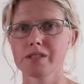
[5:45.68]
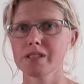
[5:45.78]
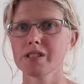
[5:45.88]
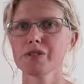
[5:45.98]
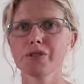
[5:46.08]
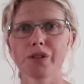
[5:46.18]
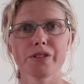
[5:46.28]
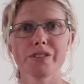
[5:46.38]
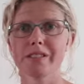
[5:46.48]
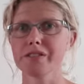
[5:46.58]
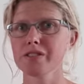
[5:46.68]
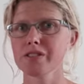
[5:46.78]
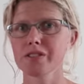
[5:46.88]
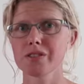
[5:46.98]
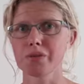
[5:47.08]
you notice a
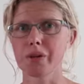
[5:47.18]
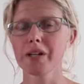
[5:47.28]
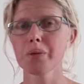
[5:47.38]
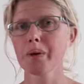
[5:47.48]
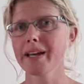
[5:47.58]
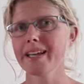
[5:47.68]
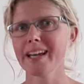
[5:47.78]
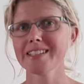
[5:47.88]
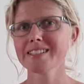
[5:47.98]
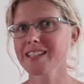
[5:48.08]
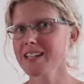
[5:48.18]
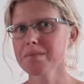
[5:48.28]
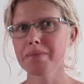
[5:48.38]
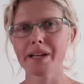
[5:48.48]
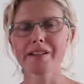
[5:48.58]
difference right away, and it's
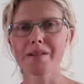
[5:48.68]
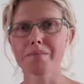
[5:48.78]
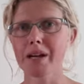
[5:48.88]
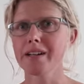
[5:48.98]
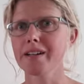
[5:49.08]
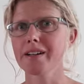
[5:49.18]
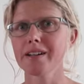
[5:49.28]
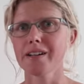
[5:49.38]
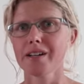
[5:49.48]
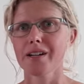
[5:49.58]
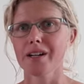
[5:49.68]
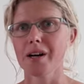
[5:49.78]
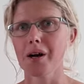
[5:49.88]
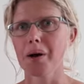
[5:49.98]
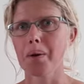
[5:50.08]
getting better and better
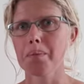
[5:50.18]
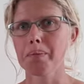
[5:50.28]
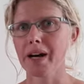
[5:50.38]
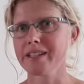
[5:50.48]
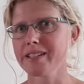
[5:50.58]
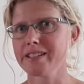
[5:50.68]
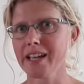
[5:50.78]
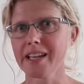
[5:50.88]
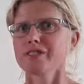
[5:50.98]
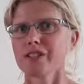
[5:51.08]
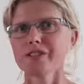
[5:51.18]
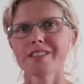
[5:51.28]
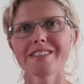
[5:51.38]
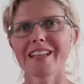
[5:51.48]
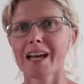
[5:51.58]
by the day. So
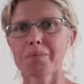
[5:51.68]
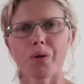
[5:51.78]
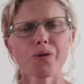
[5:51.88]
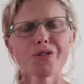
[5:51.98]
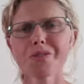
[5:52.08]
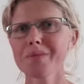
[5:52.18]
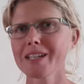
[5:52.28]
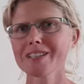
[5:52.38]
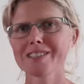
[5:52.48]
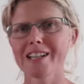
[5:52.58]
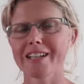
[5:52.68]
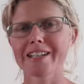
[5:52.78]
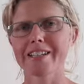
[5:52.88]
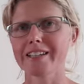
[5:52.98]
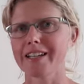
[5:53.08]
this lamp also makes
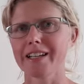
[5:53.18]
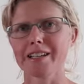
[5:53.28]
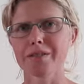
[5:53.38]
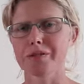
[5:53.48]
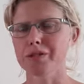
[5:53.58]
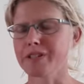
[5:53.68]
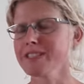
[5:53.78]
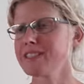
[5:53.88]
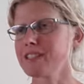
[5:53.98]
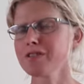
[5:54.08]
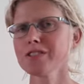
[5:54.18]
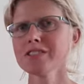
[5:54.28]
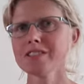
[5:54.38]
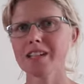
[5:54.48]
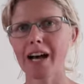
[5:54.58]
like a great
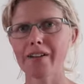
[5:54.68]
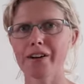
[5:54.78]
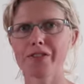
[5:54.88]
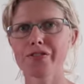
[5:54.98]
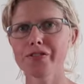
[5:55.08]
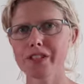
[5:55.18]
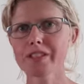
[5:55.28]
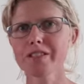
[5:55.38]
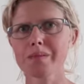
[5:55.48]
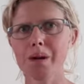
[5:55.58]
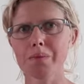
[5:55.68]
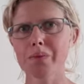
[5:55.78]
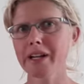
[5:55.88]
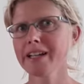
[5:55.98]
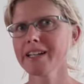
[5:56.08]
difference in how I feel in my
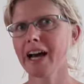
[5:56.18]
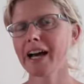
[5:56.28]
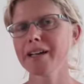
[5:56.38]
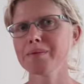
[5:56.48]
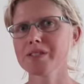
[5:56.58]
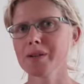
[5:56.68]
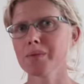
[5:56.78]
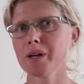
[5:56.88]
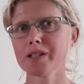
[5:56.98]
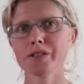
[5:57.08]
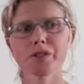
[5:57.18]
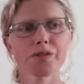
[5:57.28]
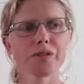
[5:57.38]
brain. I am someone who